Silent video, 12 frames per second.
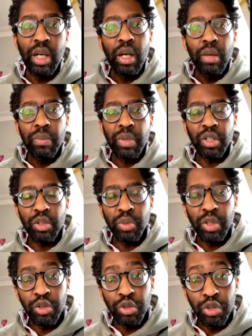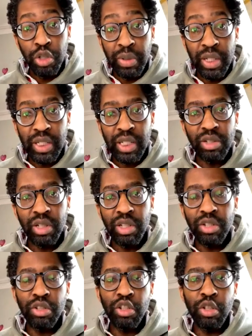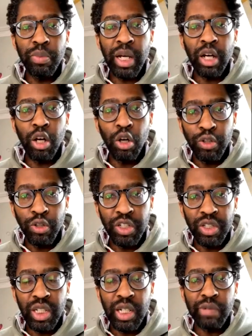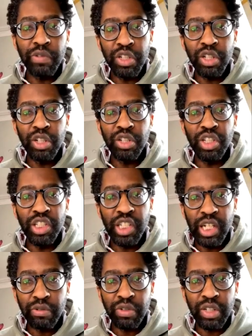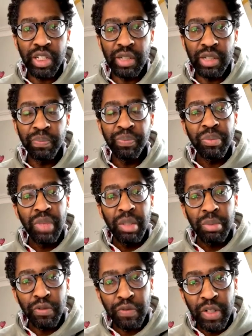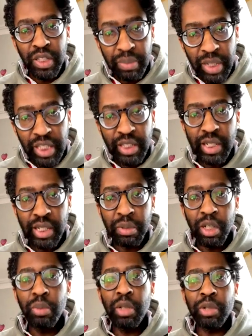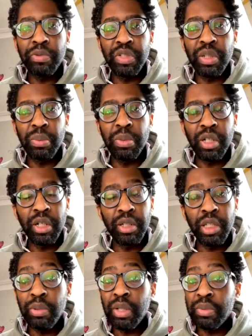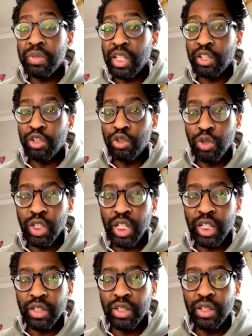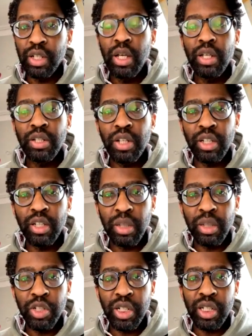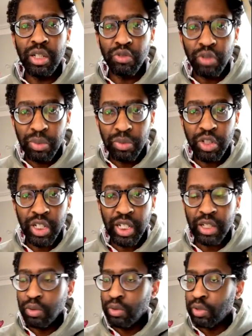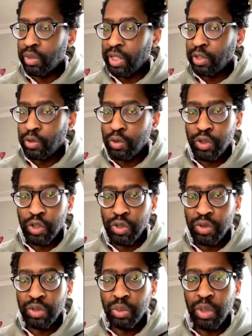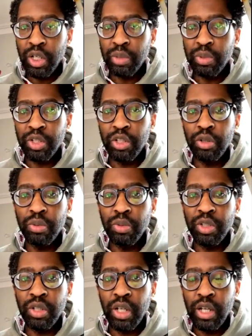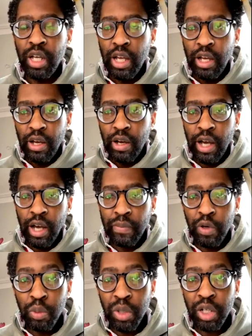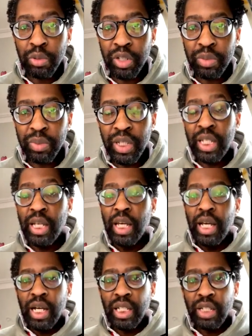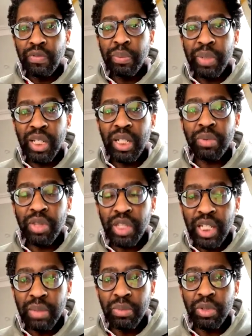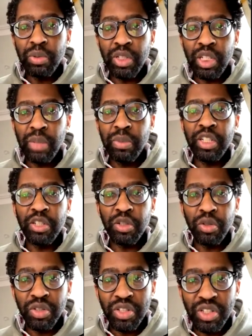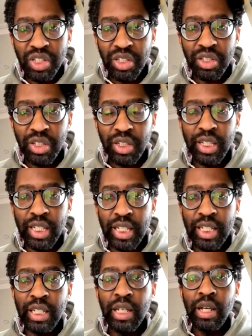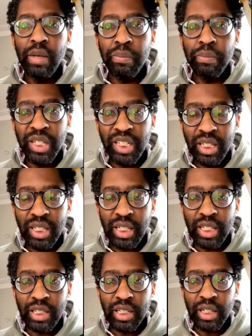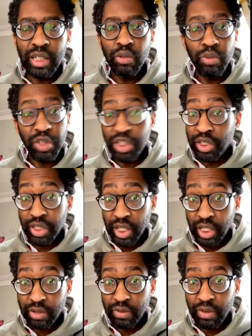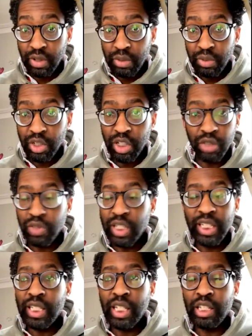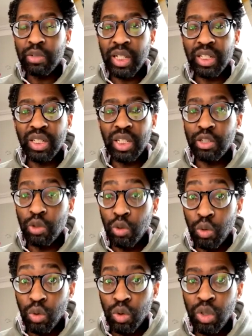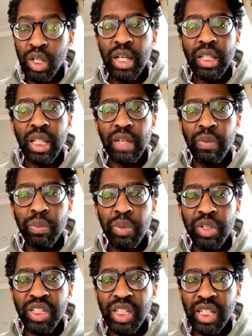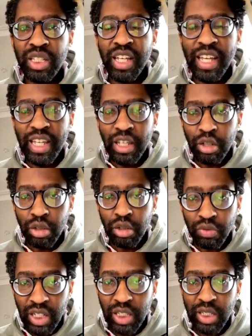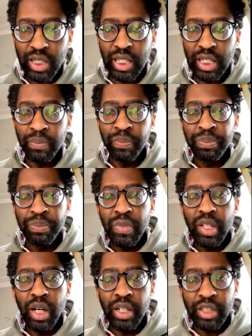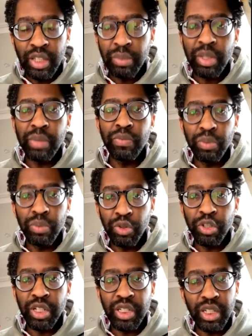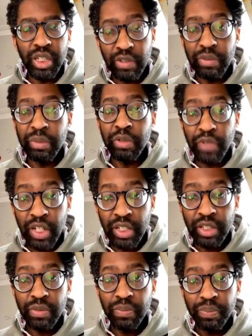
Because when you do it, it teaches you about honesty and research integrity. Because fundamentally, when I work with someone, I don't want them to take shortcuts. So I double check and triple check all the medical students who work with me. And if I pick up themes where someone is consistently missing data, which is readily there to access, or they've inputted data incorrectly, I dump them from projects. I give them advice.